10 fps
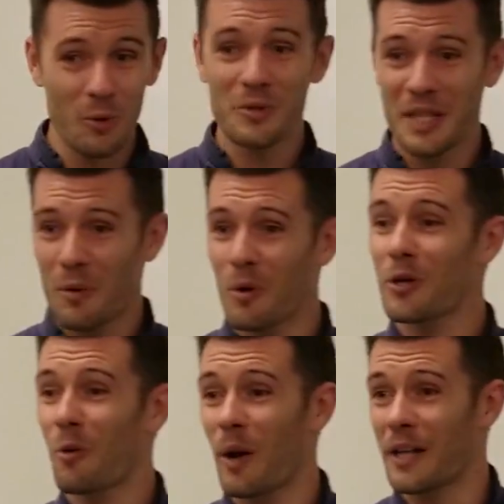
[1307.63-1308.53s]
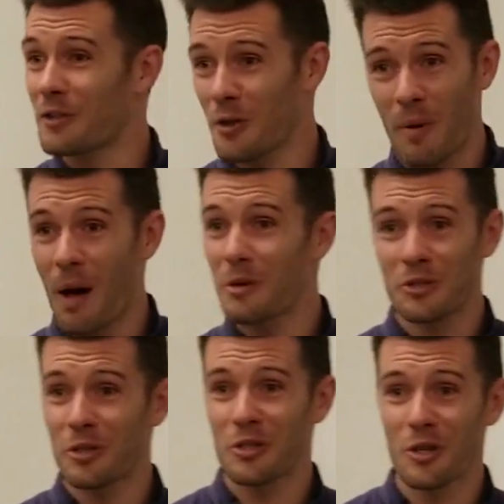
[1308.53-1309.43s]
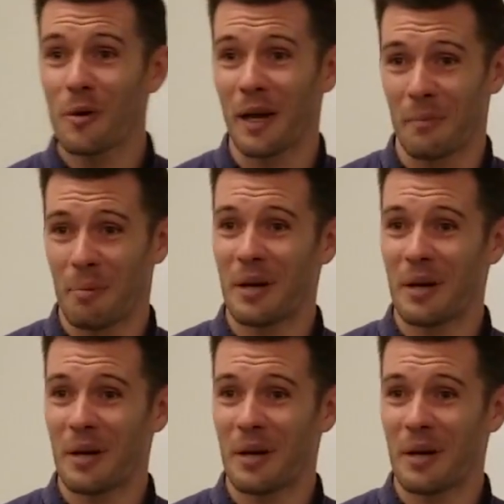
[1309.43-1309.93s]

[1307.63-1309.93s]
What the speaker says: this is just the kind of people that we are.